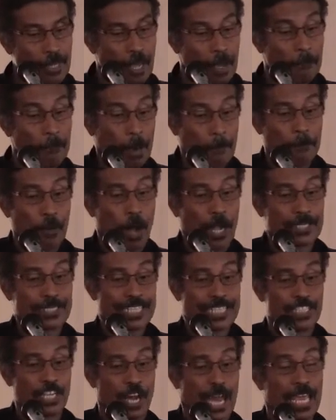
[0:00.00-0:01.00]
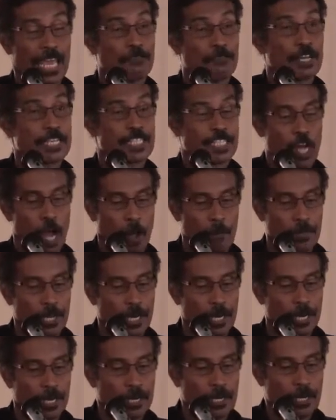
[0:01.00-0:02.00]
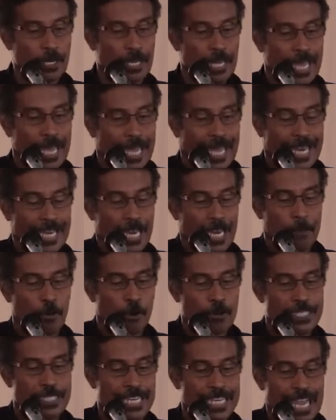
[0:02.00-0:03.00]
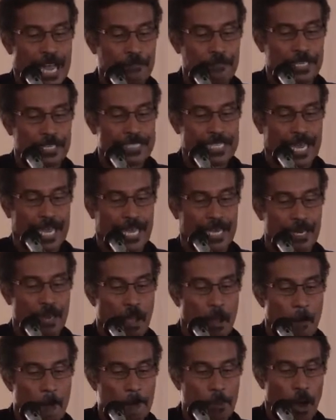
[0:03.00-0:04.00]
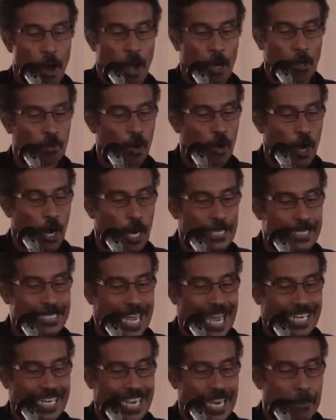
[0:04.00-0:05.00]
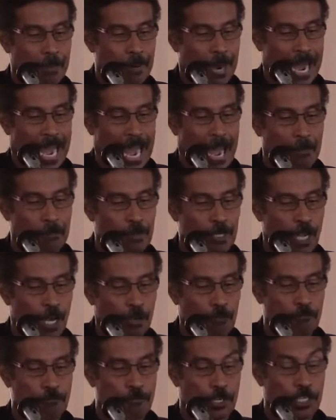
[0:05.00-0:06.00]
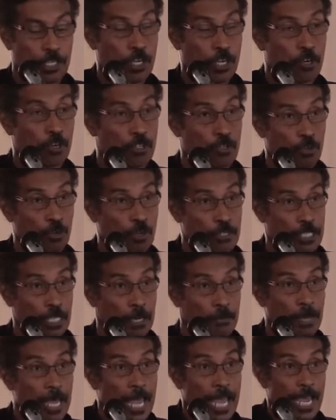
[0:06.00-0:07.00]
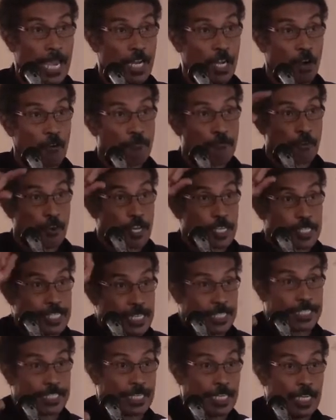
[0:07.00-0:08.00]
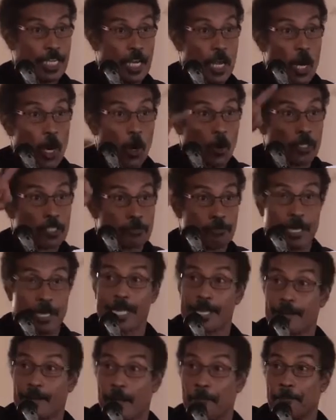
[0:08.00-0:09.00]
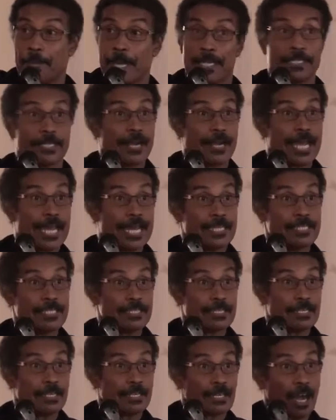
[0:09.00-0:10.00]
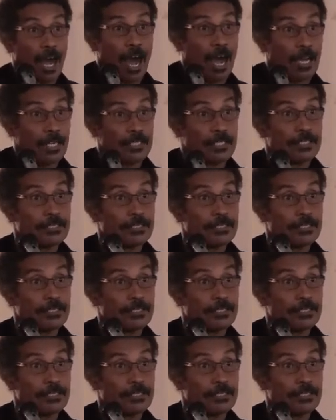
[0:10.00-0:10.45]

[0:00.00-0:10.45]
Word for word: but Paul did not even stop there. In Hebrews 11:10, Paul wrote that Abraham looked for the New Jerusalem. He looked for a city whose maker and builder is God.